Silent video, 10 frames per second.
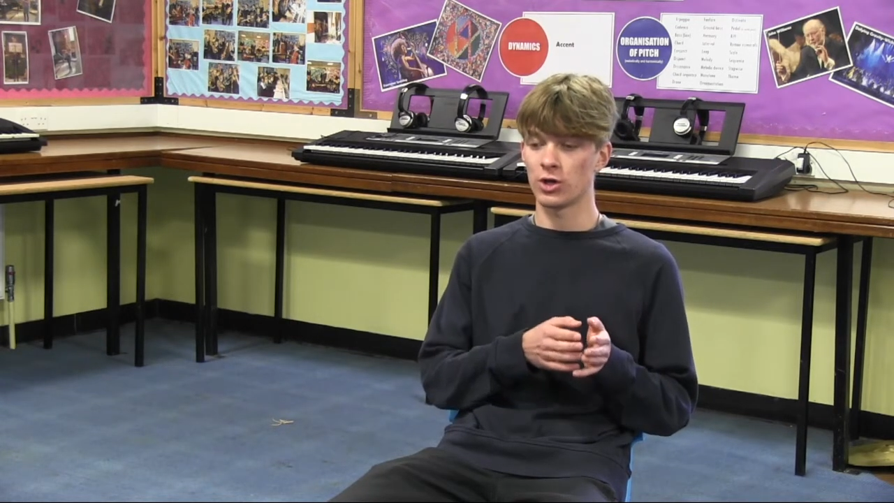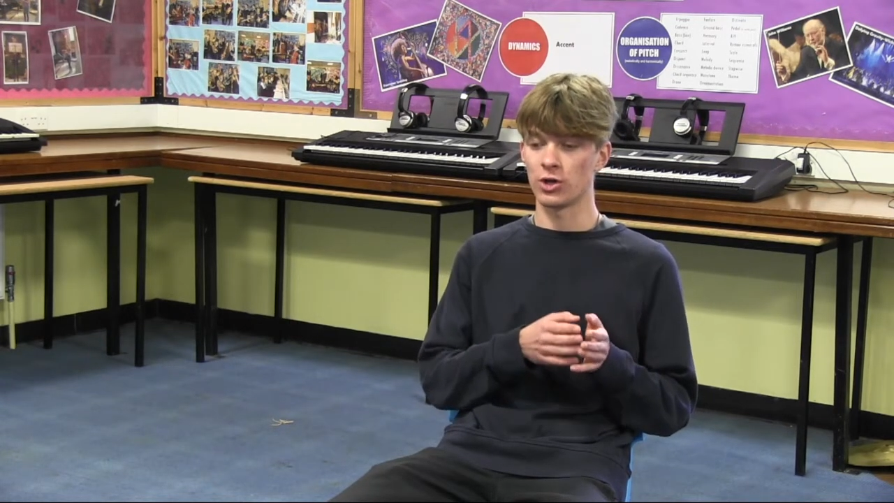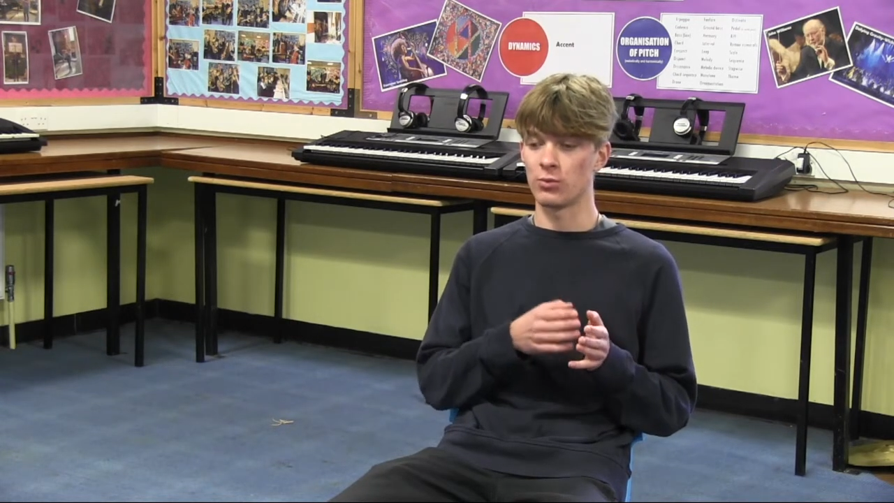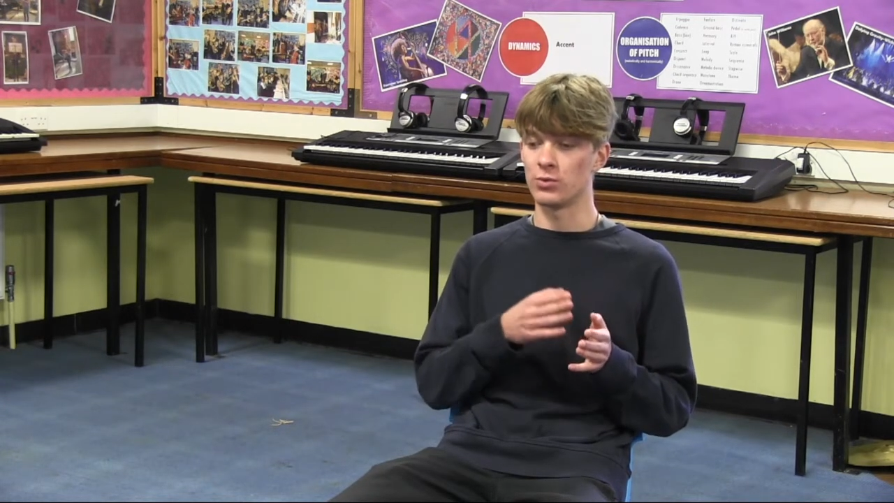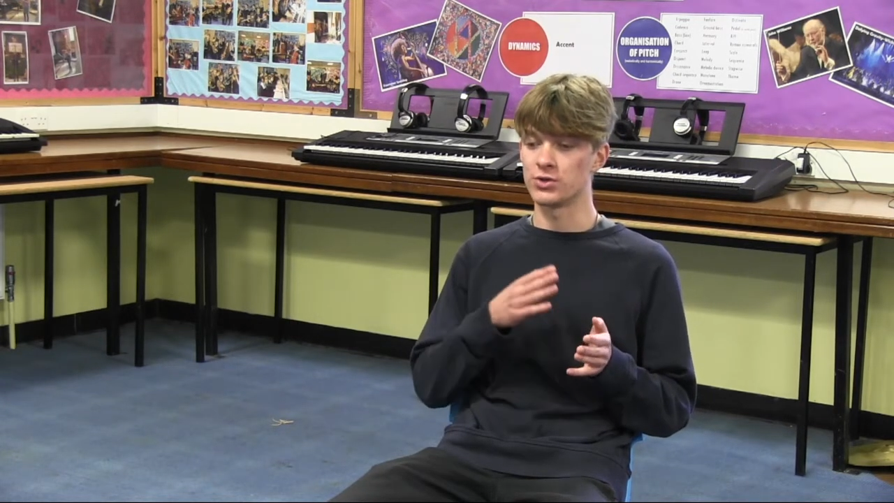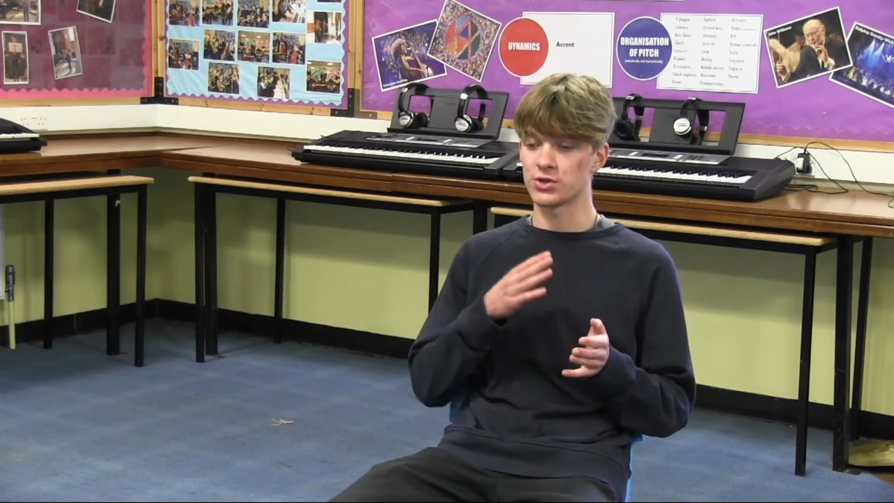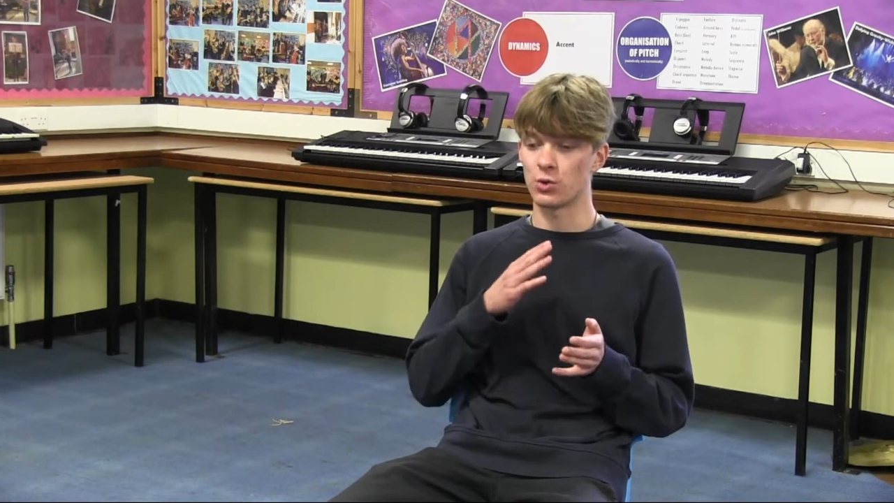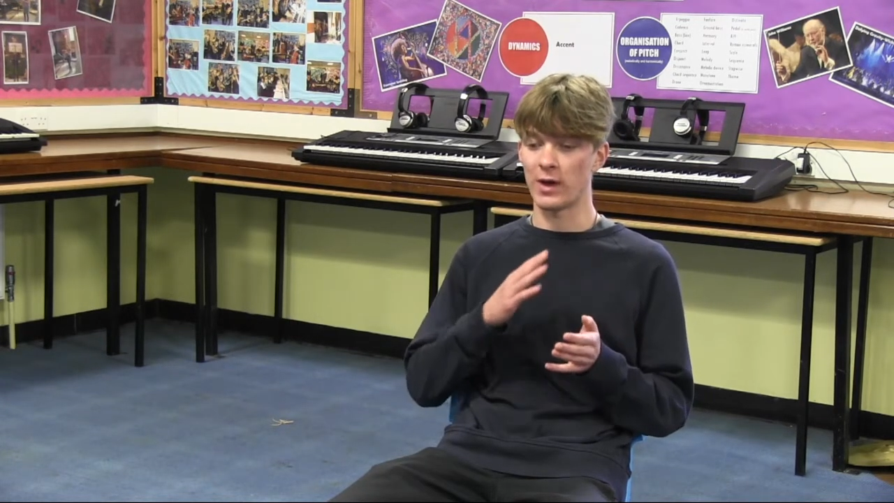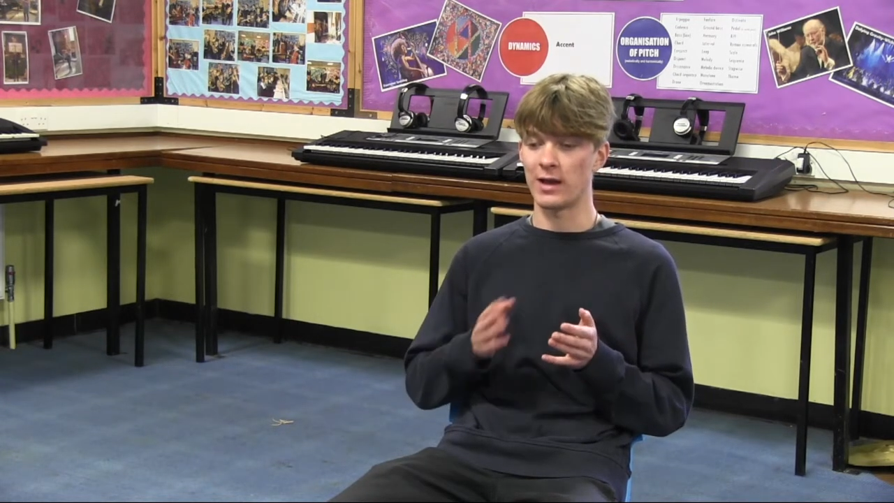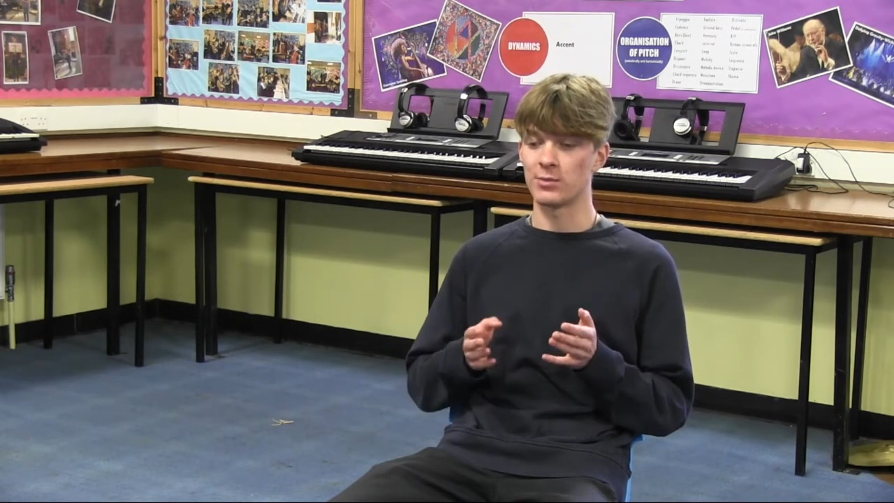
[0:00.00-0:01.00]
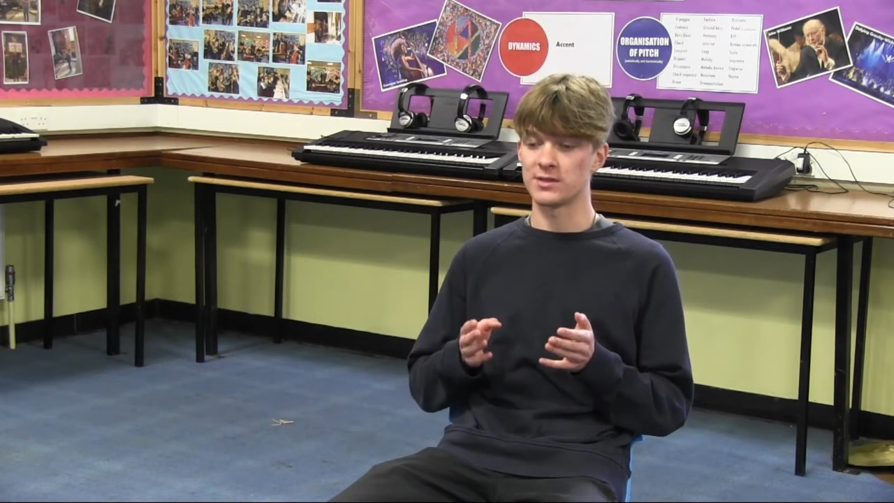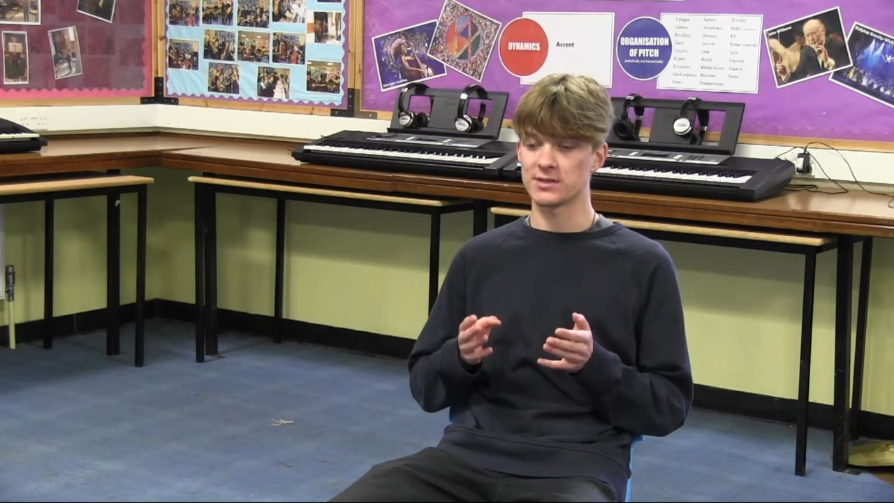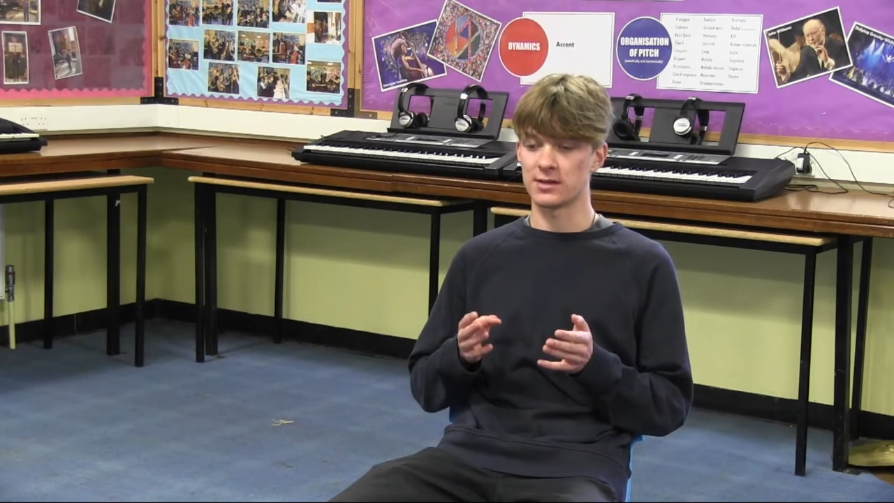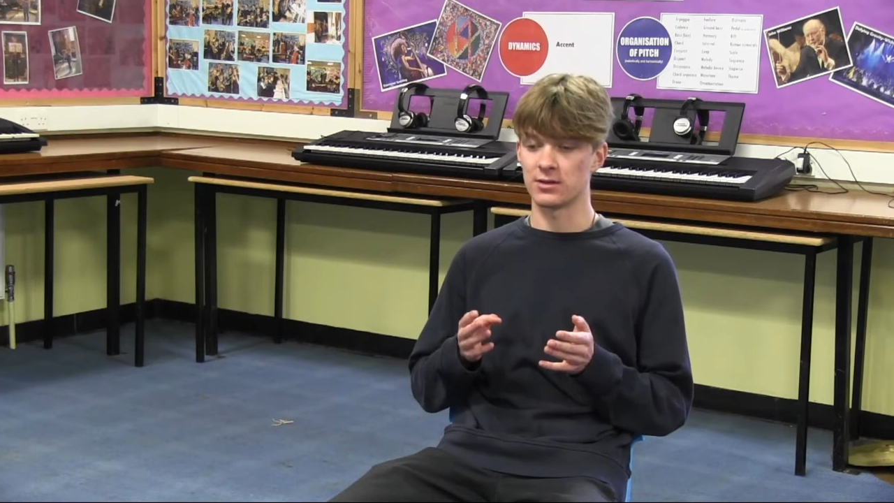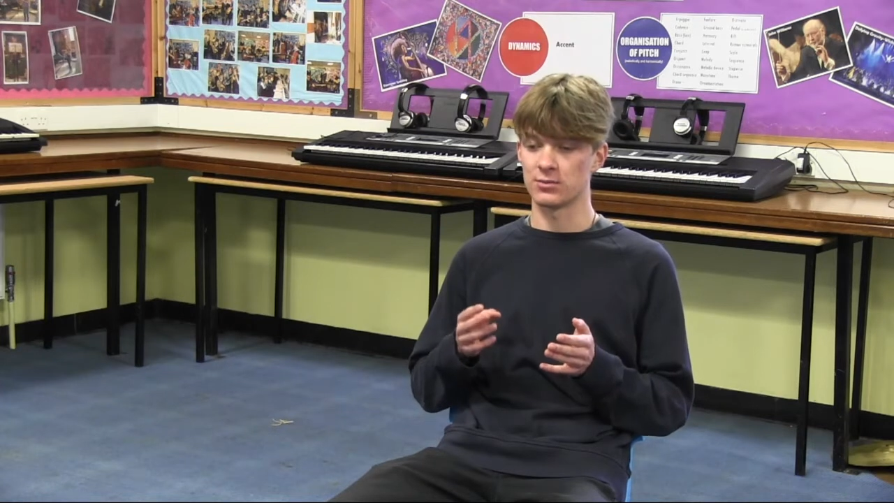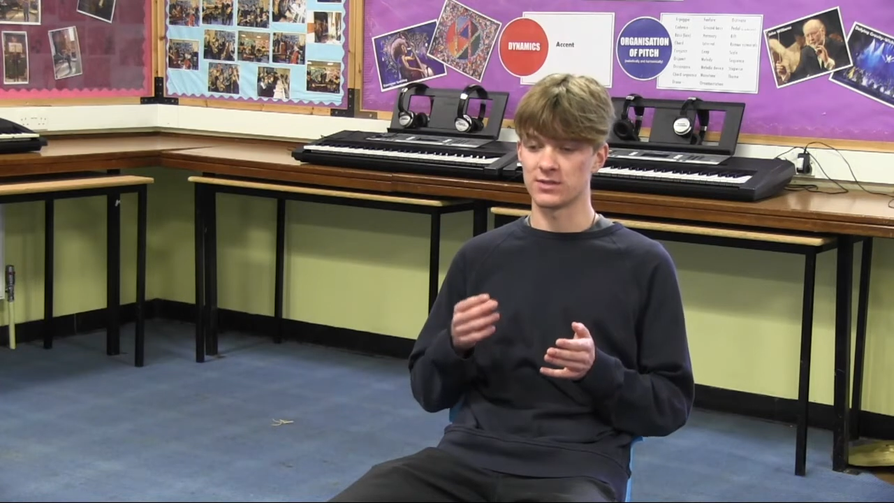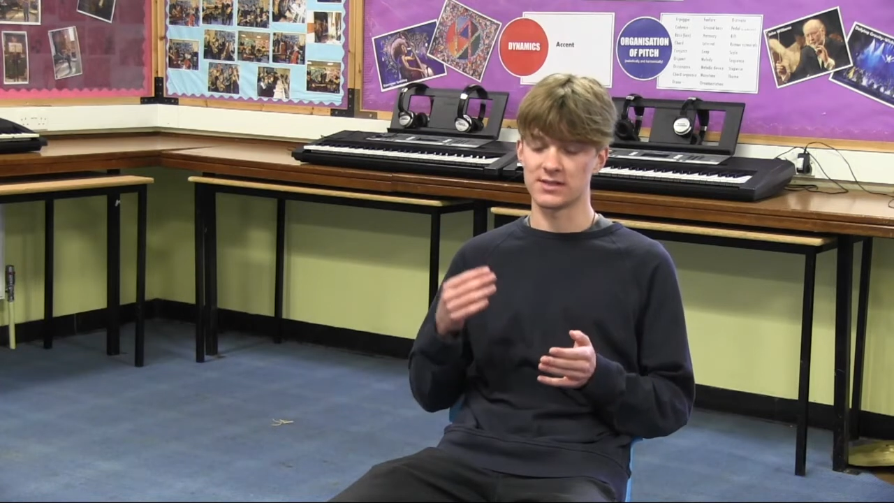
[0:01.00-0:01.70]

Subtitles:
musical elements in them,